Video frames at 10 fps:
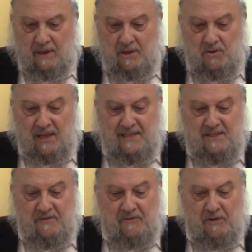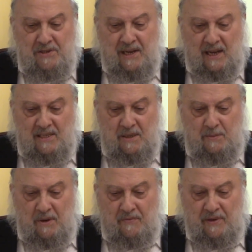So that's the first
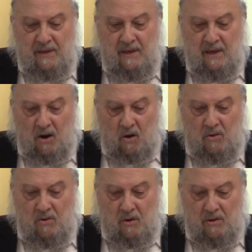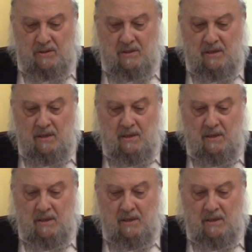concept of the Holocaust.